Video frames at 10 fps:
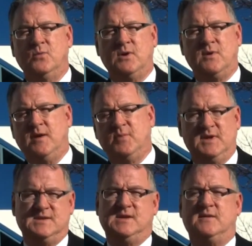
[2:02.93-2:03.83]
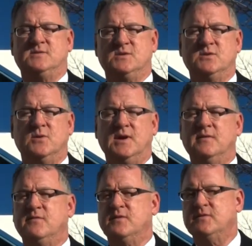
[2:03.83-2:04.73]
we don't have police officers showing
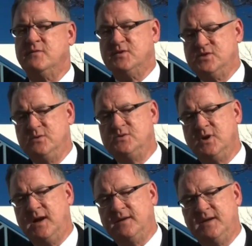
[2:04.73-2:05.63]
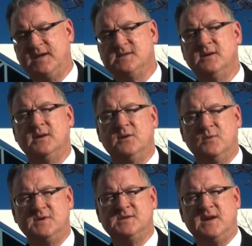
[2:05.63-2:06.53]
up for 2 trial dates.
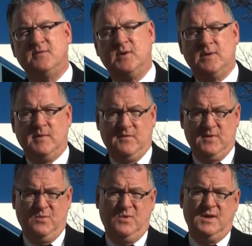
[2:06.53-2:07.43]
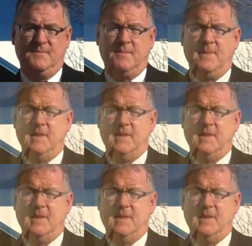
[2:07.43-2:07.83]
We just have them coming for the one.